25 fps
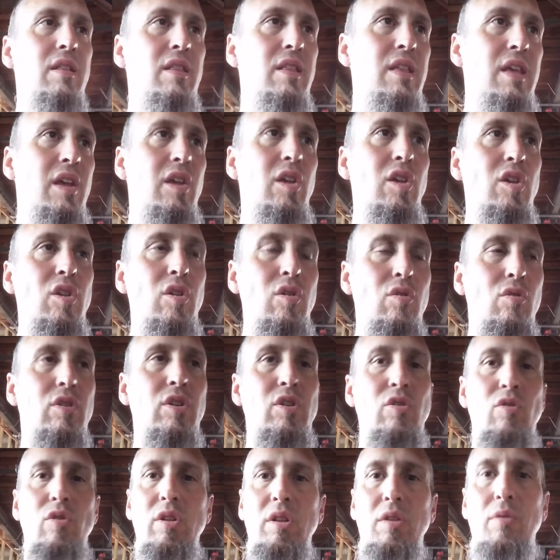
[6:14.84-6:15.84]
that you're
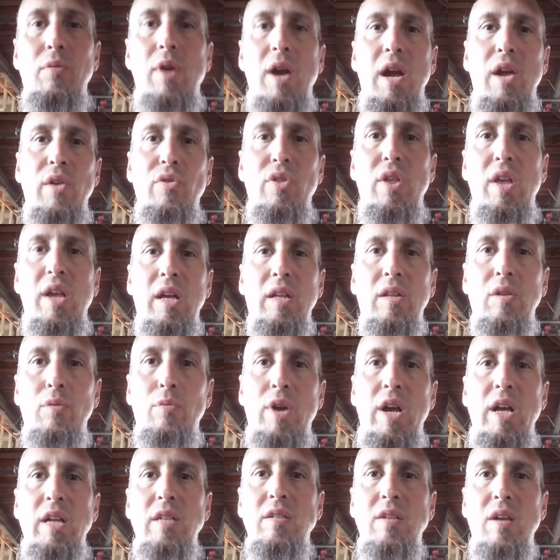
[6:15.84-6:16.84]
doing the right thing at the
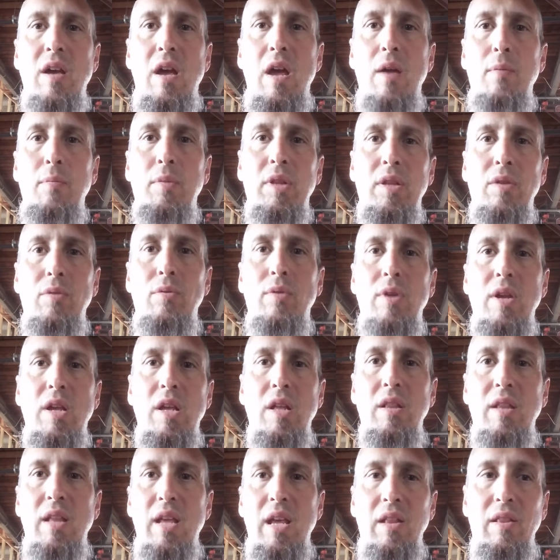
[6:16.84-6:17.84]
right time
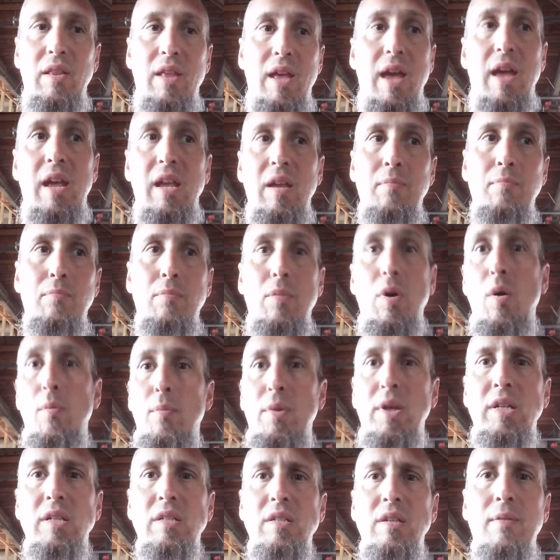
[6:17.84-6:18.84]
in that
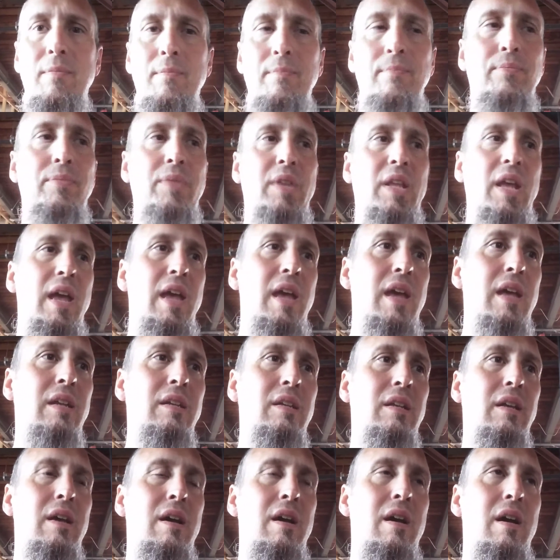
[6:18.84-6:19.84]
moment.
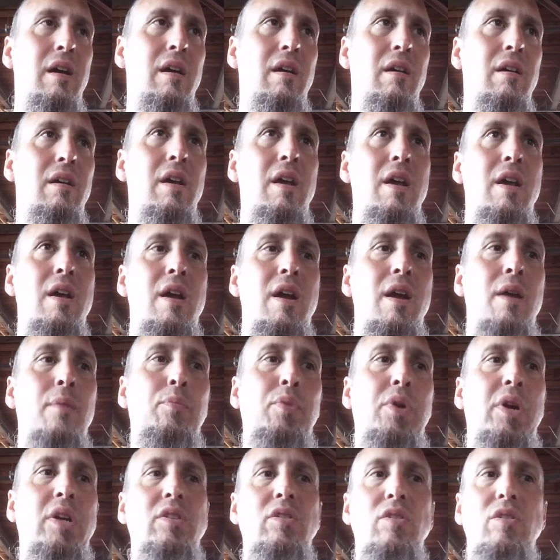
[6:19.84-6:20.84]
And
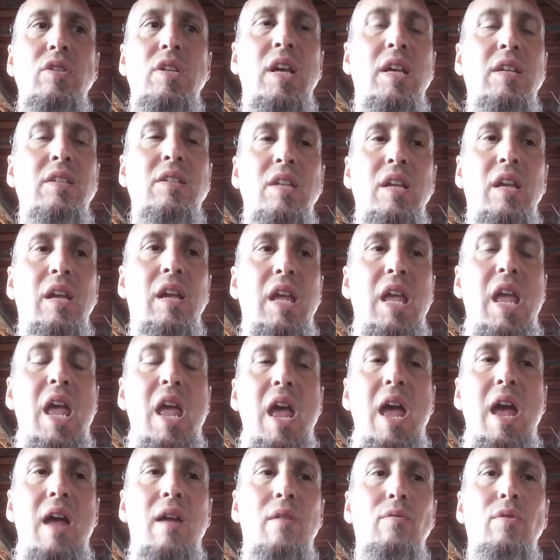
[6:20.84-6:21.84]
pressure testing
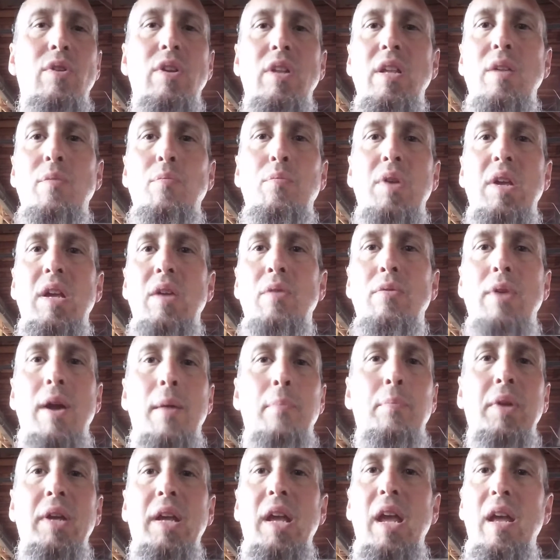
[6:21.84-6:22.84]
can't really be
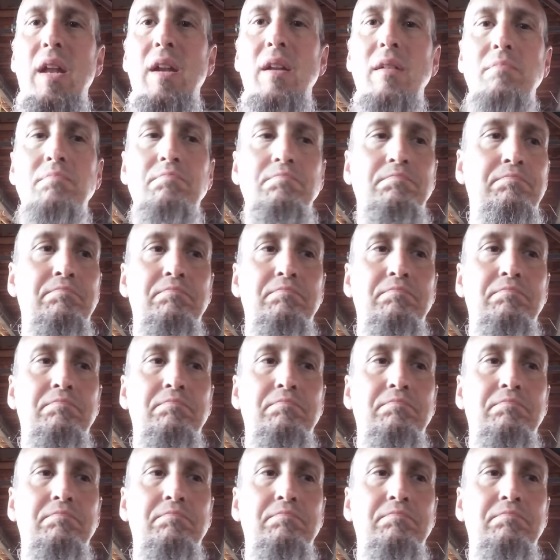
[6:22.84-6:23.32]
replicated.